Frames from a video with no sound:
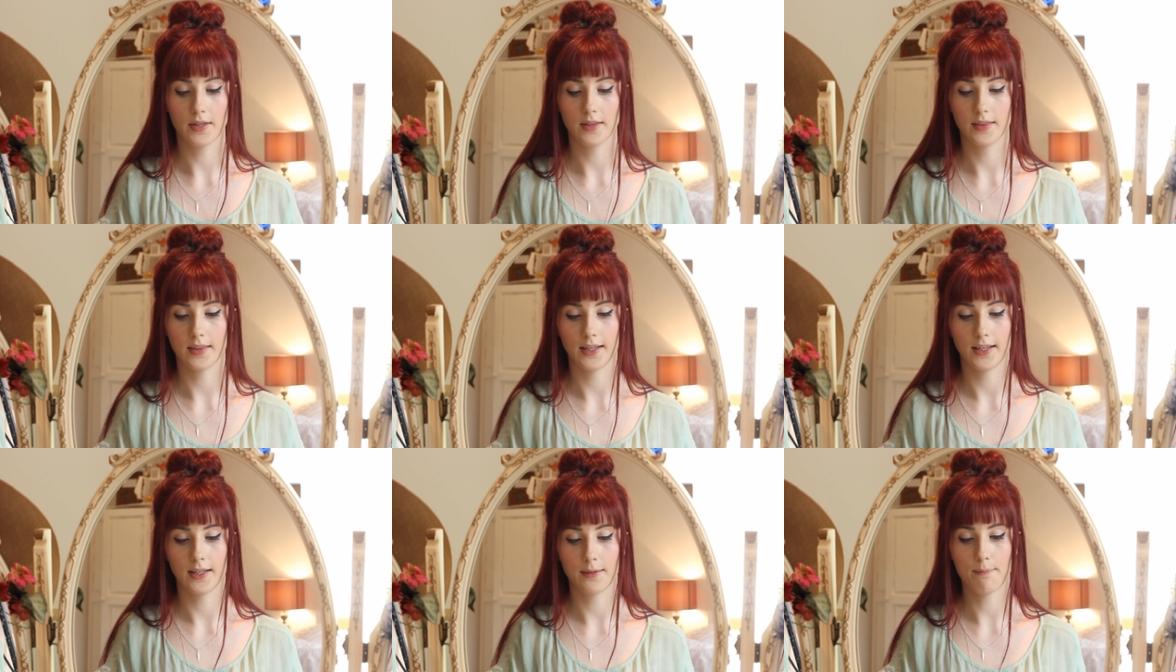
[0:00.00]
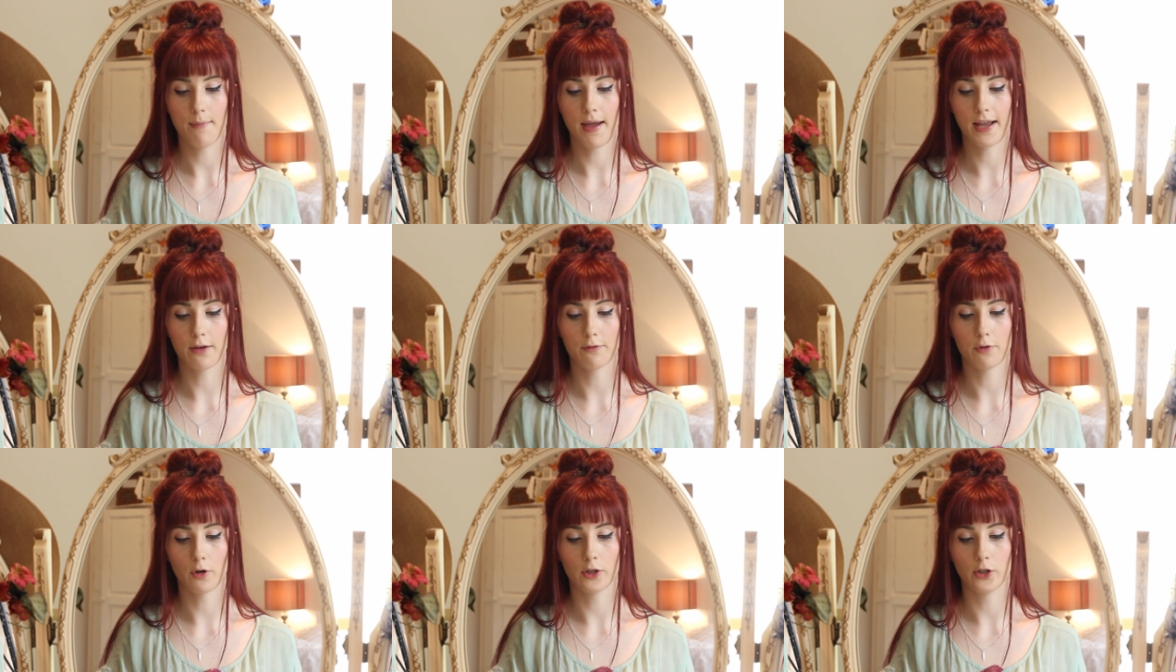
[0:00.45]
the
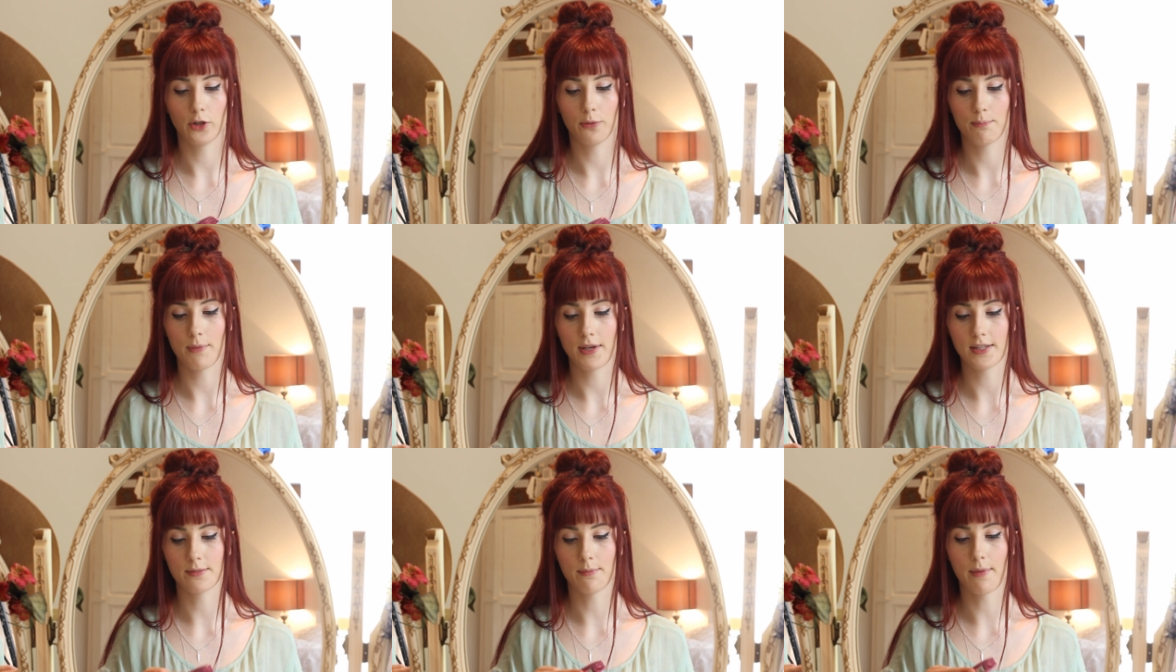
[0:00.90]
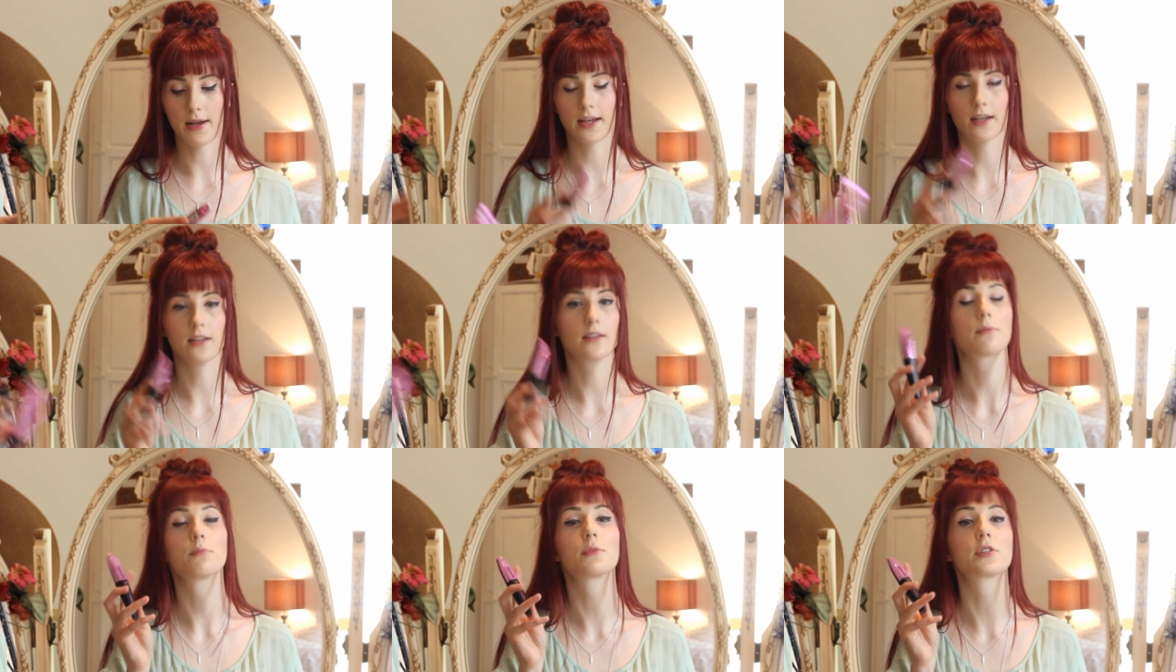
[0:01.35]
Mega Volume Miss
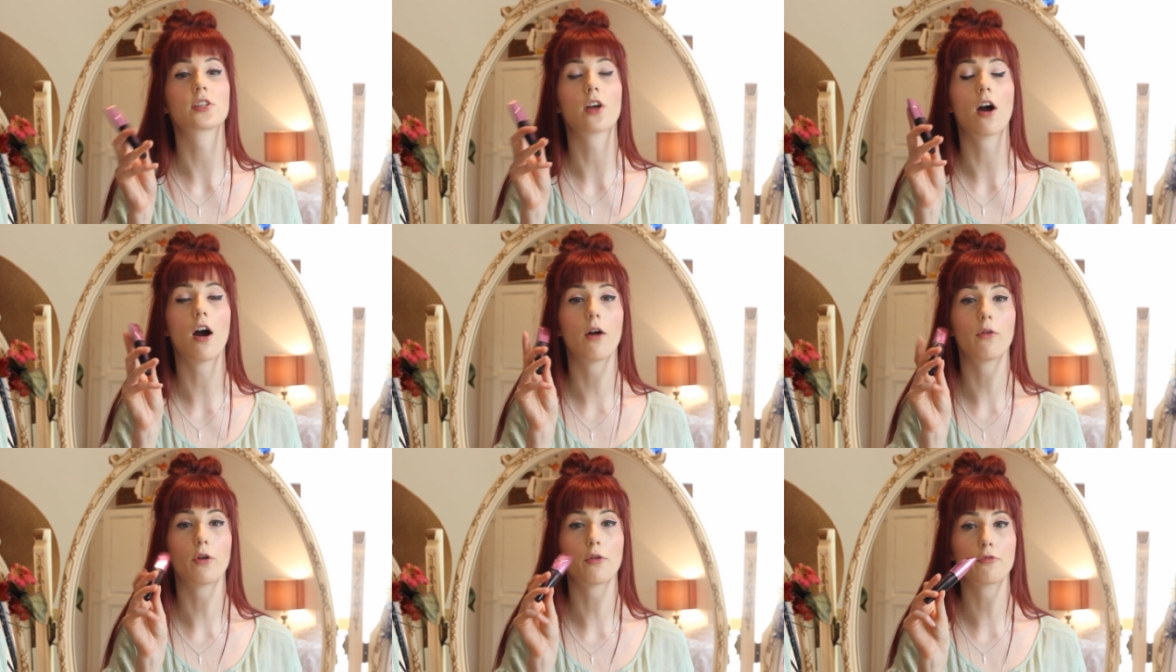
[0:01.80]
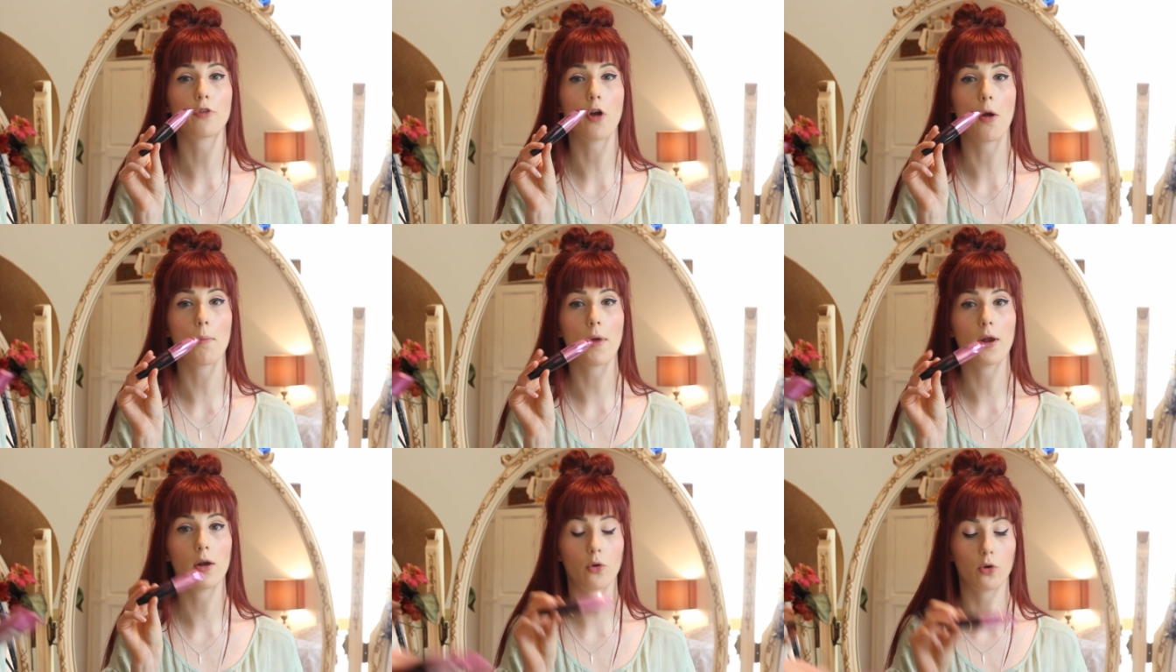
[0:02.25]
Manga Mascara
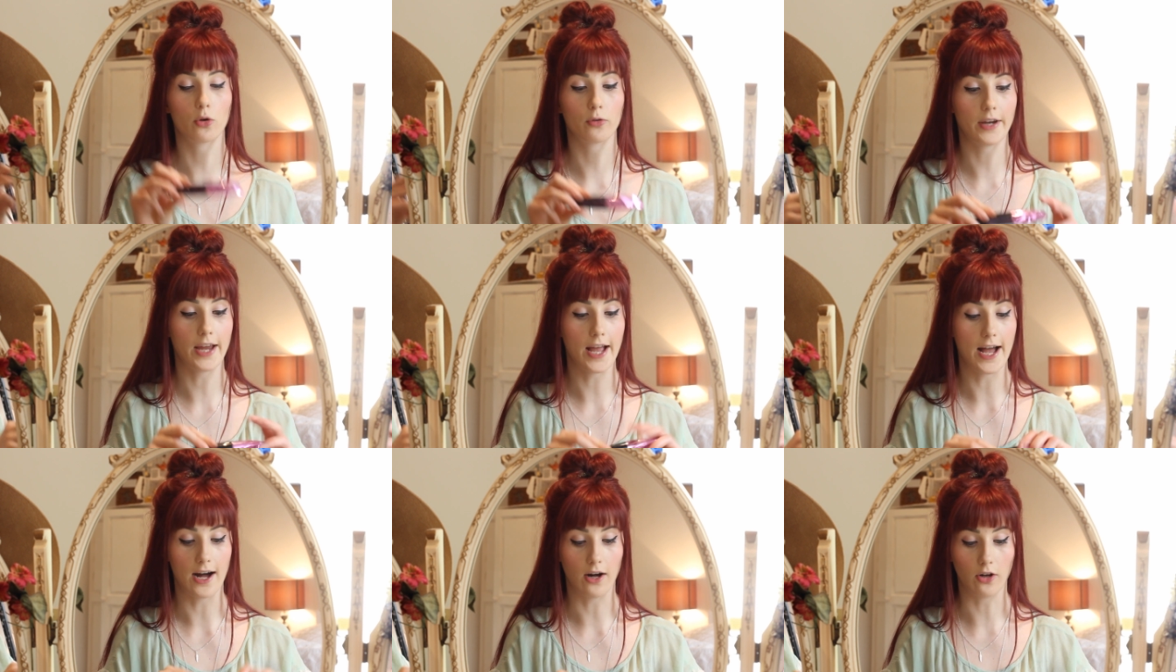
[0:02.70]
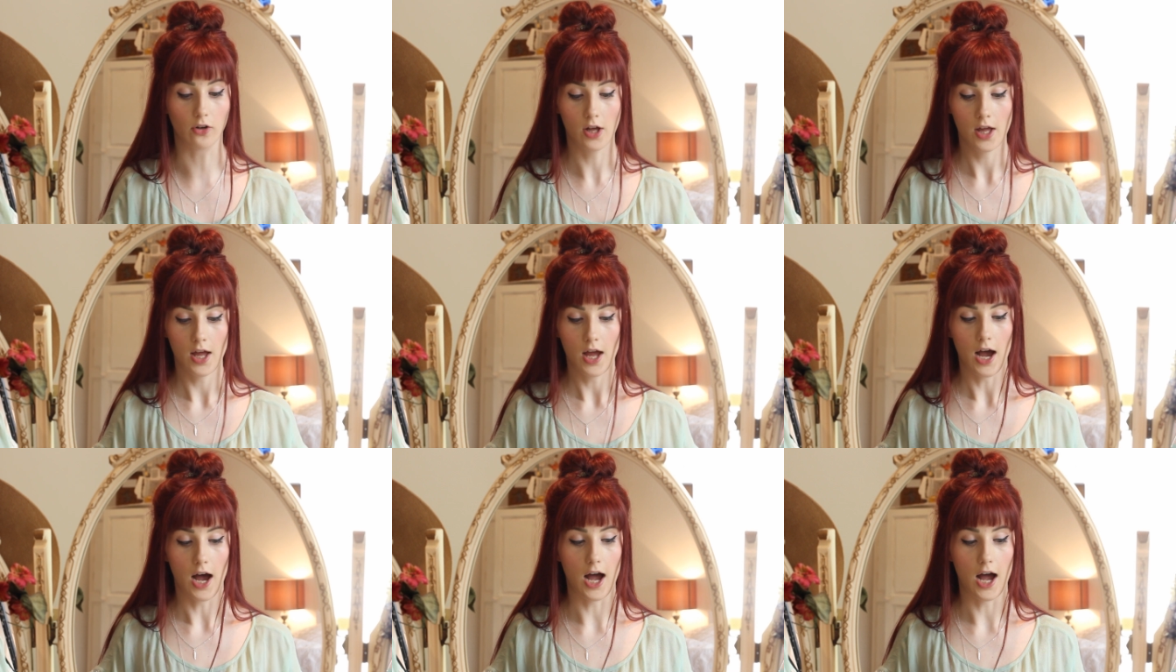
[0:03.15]
from L'Oreal.